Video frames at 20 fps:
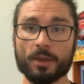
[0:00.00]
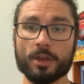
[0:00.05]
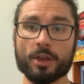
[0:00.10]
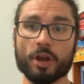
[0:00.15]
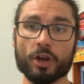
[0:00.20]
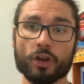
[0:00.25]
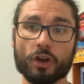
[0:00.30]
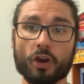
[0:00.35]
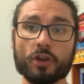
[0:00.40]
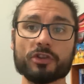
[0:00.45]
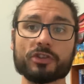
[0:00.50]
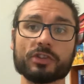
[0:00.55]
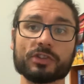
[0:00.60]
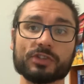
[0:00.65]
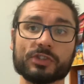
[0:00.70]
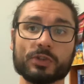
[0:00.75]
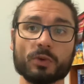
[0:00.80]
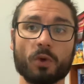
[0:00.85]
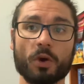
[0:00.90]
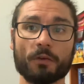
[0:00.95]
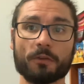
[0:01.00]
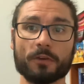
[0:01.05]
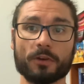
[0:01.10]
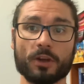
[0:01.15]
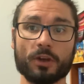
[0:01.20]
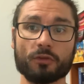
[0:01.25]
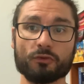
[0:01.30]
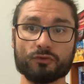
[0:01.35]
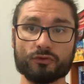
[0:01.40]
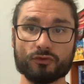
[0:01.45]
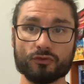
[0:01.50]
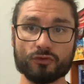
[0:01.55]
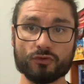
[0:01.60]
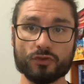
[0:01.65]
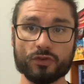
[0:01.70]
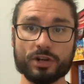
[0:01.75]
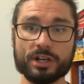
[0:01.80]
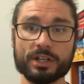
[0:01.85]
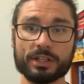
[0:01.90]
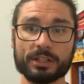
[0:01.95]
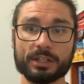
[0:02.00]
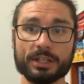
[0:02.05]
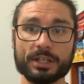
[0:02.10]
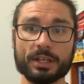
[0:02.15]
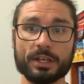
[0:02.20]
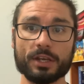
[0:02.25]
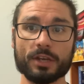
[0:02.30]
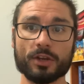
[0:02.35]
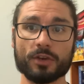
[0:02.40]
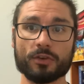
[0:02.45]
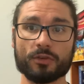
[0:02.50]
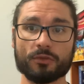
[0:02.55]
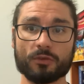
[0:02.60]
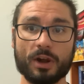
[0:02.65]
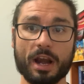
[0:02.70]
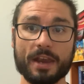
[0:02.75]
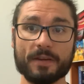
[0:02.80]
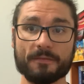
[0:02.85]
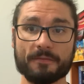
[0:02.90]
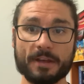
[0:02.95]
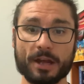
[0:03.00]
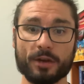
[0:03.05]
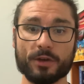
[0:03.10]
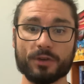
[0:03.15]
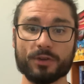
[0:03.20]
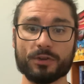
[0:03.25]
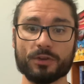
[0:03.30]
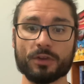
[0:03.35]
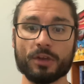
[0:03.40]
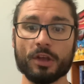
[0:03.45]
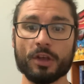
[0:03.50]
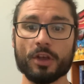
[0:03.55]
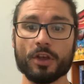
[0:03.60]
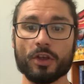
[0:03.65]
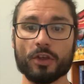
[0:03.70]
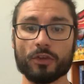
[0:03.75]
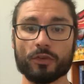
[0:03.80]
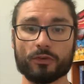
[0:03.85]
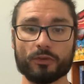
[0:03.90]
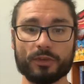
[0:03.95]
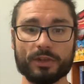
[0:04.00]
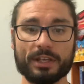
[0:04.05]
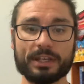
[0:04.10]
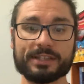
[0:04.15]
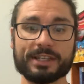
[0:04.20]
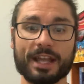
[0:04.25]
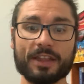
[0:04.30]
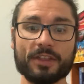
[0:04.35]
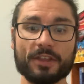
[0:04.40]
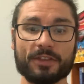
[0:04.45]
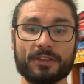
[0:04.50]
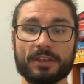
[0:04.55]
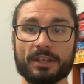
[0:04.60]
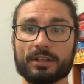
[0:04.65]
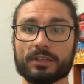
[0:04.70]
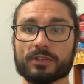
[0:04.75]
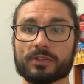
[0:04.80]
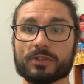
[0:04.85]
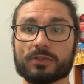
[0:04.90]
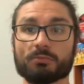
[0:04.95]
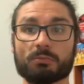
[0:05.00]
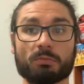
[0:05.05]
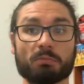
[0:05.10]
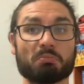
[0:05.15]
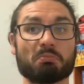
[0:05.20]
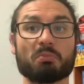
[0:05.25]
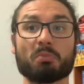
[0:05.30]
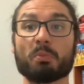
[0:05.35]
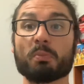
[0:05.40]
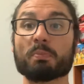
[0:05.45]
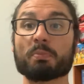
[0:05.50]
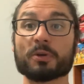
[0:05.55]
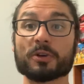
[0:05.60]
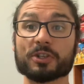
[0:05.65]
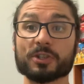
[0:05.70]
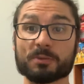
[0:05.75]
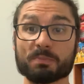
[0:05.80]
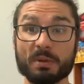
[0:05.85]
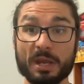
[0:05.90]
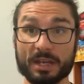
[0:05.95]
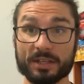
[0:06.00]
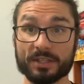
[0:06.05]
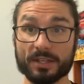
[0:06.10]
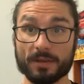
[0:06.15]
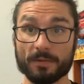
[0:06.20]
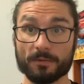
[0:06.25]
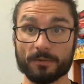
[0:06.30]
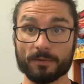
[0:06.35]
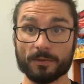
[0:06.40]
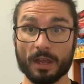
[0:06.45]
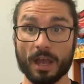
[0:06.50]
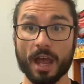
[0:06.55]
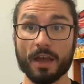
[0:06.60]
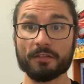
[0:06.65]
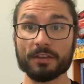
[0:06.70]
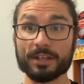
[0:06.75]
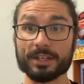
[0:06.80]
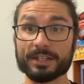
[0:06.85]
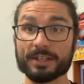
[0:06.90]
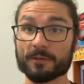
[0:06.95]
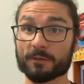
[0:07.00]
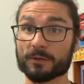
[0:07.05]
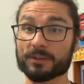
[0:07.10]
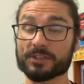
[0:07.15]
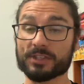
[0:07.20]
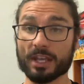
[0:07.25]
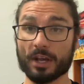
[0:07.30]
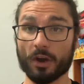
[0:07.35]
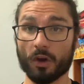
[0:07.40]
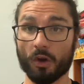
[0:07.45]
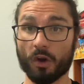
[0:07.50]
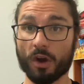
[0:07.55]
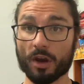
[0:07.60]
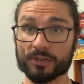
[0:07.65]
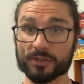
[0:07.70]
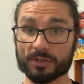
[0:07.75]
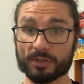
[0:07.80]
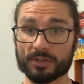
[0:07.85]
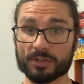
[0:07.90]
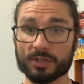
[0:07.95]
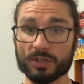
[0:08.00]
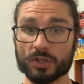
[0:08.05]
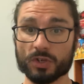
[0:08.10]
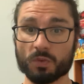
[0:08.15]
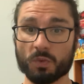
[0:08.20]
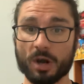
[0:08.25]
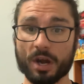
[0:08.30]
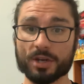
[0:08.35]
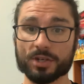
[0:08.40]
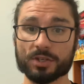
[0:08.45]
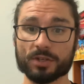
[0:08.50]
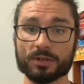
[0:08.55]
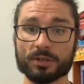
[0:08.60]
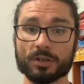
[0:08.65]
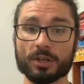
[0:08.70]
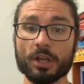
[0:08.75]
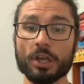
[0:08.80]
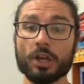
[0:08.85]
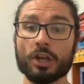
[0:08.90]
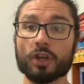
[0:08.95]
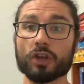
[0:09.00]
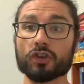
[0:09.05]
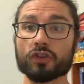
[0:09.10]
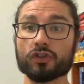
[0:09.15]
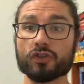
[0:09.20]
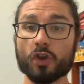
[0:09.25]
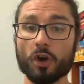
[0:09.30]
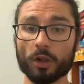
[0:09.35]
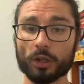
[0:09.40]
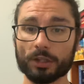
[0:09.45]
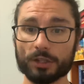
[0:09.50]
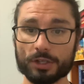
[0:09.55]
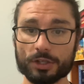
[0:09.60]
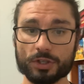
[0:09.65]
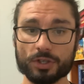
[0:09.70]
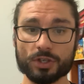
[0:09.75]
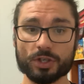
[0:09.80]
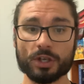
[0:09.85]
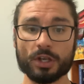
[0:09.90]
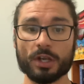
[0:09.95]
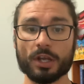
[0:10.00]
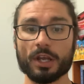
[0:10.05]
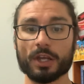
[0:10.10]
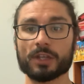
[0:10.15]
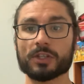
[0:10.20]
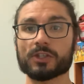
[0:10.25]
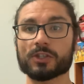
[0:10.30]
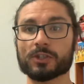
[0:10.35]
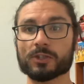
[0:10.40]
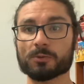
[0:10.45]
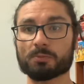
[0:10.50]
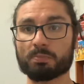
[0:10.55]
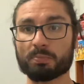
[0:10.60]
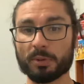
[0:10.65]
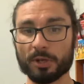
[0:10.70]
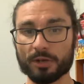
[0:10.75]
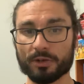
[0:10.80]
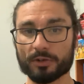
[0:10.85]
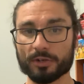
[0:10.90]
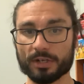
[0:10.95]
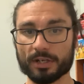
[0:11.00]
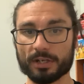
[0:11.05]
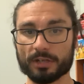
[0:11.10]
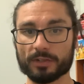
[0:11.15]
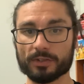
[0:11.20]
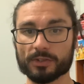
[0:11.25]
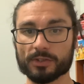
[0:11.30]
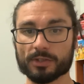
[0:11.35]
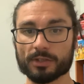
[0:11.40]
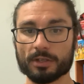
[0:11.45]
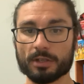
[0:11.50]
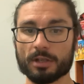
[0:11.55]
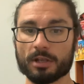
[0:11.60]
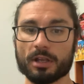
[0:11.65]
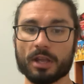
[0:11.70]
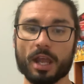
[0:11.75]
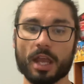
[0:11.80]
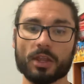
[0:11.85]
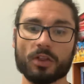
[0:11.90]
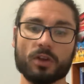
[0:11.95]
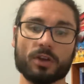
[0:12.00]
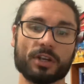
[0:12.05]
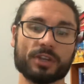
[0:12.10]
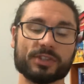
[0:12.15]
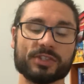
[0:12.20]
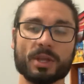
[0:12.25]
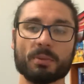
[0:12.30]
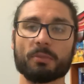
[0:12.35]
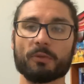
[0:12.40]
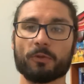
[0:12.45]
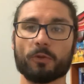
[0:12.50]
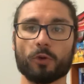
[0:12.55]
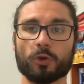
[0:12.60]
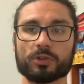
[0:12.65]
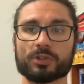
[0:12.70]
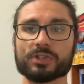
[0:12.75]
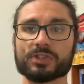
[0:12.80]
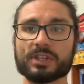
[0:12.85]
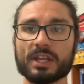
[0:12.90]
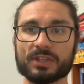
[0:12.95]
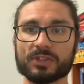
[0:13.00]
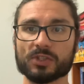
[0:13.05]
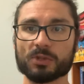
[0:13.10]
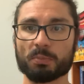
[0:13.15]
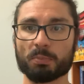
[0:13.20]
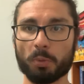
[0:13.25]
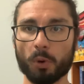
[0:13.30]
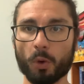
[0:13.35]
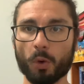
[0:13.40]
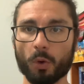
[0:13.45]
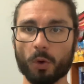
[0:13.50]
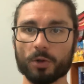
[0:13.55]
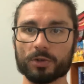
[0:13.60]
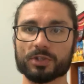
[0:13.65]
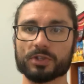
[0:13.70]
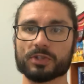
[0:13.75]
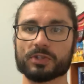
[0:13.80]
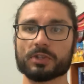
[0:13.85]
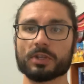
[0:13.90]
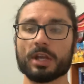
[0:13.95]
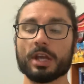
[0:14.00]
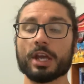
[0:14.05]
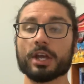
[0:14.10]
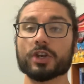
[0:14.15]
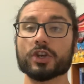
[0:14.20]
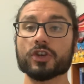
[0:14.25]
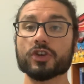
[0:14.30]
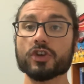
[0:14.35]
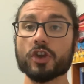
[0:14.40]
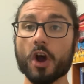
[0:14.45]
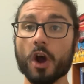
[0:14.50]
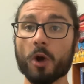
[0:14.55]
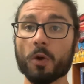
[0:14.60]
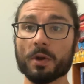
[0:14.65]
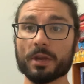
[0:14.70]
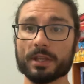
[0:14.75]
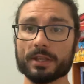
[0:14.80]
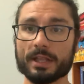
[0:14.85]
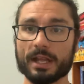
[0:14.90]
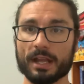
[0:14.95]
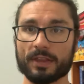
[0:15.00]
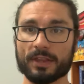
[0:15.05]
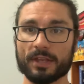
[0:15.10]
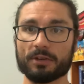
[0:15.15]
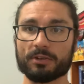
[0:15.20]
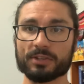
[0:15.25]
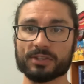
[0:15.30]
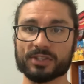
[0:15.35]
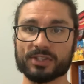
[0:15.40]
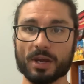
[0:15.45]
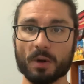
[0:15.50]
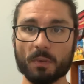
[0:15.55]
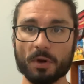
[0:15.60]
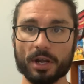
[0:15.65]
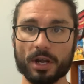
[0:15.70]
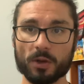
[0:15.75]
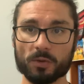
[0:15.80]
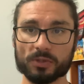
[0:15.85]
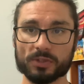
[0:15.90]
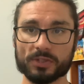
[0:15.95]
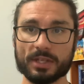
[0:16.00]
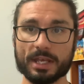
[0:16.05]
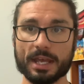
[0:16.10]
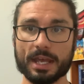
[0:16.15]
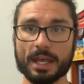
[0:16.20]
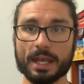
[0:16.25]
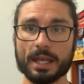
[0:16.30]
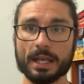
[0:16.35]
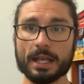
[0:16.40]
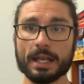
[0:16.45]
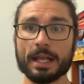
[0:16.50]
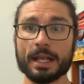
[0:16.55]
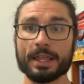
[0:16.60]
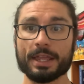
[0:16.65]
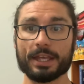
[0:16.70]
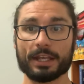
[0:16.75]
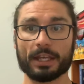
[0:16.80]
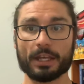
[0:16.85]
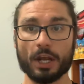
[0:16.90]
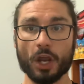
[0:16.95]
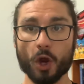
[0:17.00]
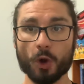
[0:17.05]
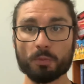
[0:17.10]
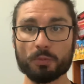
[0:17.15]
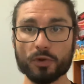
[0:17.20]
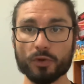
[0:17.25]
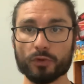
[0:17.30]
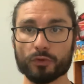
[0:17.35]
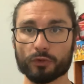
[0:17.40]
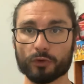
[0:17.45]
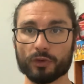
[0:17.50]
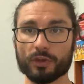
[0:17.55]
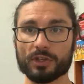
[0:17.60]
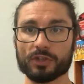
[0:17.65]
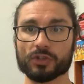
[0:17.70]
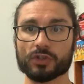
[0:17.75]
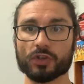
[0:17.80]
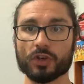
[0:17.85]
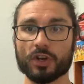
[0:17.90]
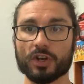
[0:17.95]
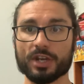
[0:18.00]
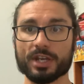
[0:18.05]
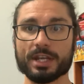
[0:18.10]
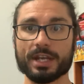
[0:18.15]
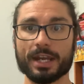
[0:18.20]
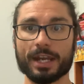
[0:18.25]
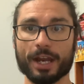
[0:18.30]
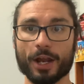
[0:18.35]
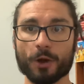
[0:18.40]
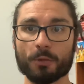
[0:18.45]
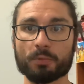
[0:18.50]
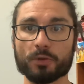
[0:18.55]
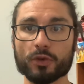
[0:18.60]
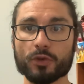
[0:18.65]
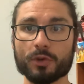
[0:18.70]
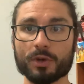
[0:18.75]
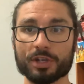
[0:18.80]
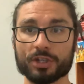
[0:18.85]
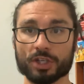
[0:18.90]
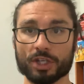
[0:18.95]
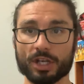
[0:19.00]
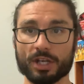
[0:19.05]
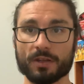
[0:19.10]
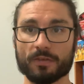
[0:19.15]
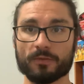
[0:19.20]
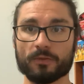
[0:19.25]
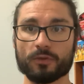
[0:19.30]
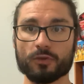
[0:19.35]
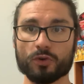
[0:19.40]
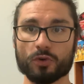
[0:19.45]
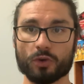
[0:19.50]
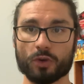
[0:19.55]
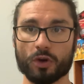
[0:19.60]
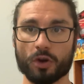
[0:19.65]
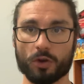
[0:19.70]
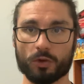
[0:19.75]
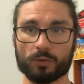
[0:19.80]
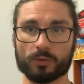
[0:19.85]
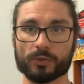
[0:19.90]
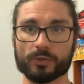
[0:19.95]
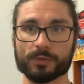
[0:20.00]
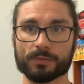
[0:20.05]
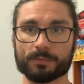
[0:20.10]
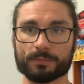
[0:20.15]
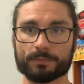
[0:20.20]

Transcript: A coach can still offer really great value through these other things. Perspective, having a different set of eyes on the situation, knowledge, experience, and like I said before, just that support, just knowing that there is someone else there that can help you through this journey and help you achieve your goals.